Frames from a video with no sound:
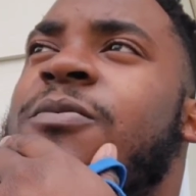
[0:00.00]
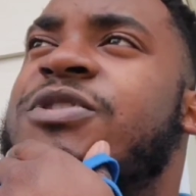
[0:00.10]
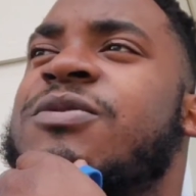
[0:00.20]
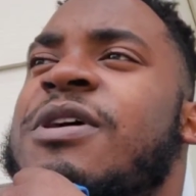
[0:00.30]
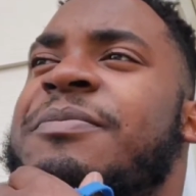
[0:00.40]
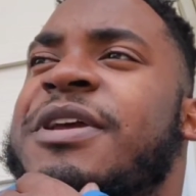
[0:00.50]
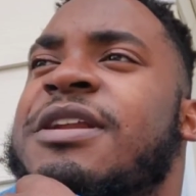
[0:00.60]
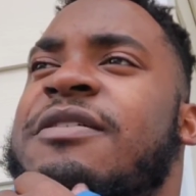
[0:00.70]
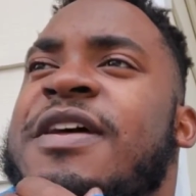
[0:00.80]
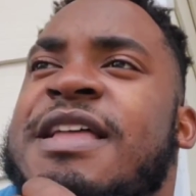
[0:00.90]
what's the word I'm
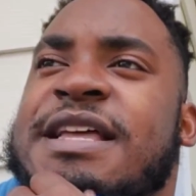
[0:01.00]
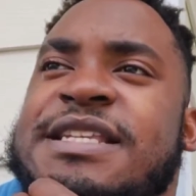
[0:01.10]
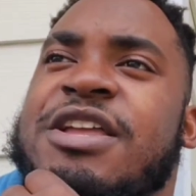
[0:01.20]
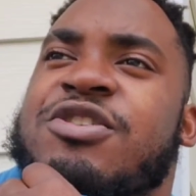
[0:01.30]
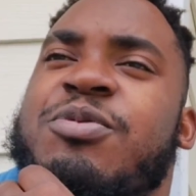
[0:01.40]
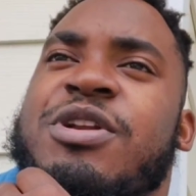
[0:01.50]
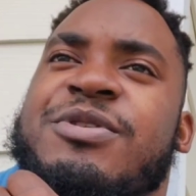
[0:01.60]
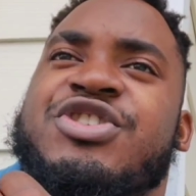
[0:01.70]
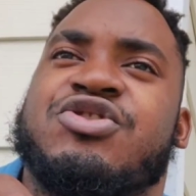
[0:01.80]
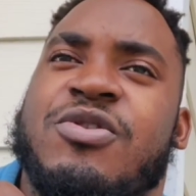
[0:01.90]
thinking of? That's how you pretty
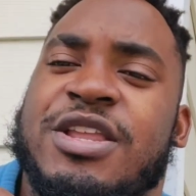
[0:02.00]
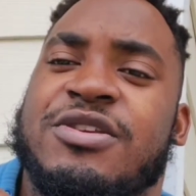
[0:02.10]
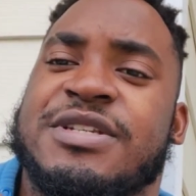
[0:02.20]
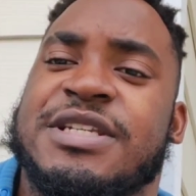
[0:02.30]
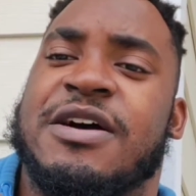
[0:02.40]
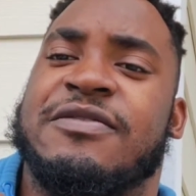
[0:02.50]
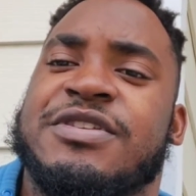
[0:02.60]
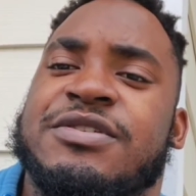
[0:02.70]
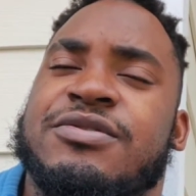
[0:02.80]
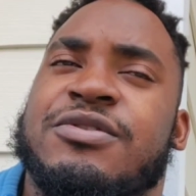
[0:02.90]
much train yourself
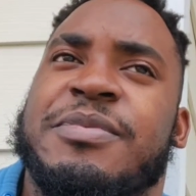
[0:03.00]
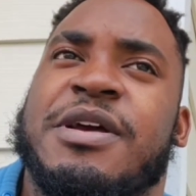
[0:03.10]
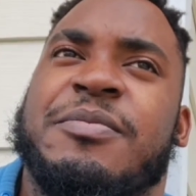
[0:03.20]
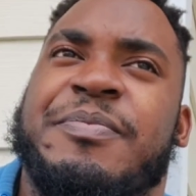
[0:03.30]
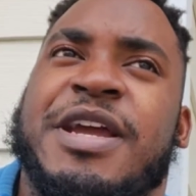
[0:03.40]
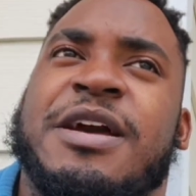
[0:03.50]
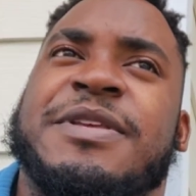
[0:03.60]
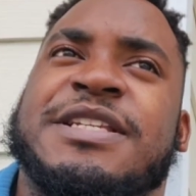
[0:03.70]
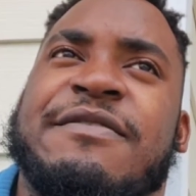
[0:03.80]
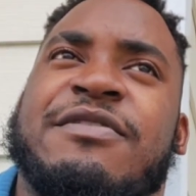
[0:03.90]
to be able to pick
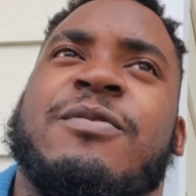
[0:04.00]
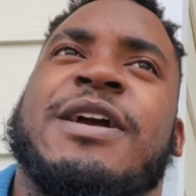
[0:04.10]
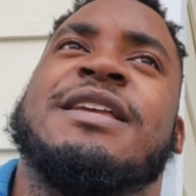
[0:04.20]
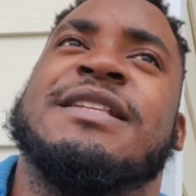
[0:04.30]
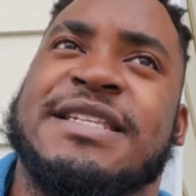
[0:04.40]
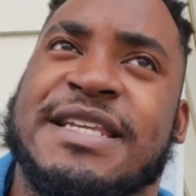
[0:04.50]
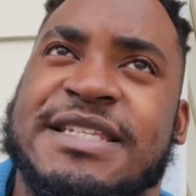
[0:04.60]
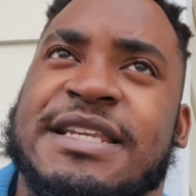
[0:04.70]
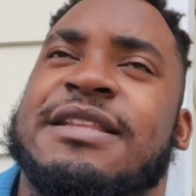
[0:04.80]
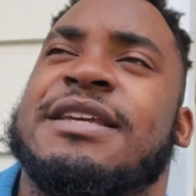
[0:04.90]
up this heavy weight
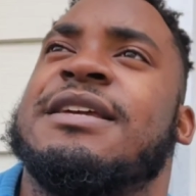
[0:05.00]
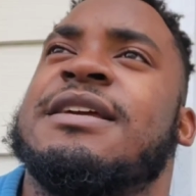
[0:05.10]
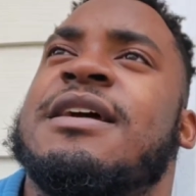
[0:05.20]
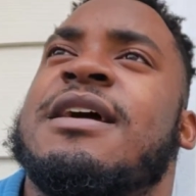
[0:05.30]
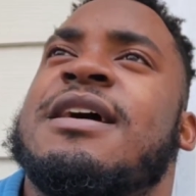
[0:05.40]
consistently,